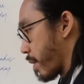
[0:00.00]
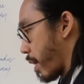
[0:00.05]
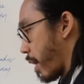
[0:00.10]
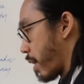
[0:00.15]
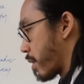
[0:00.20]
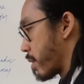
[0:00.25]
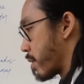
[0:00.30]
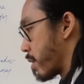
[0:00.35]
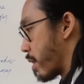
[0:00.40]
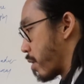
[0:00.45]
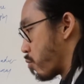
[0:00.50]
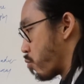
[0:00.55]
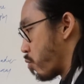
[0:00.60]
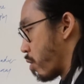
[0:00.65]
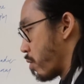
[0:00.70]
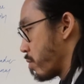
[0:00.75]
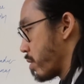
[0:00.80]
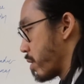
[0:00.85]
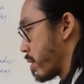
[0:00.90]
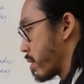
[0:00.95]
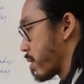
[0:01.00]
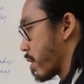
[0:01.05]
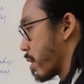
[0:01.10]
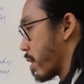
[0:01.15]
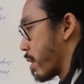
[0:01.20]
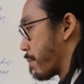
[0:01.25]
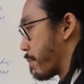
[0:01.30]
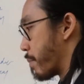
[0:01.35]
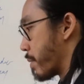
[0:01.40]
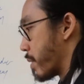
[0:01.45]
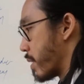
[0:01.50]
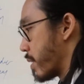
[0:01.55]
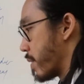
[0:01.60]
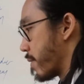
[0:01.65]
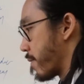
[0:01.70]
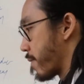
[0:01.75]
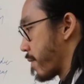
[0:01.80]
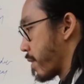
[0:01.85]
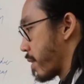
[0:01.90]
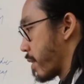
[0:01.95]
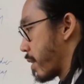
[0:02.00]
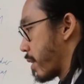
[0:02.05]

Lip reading: and an erroneous belief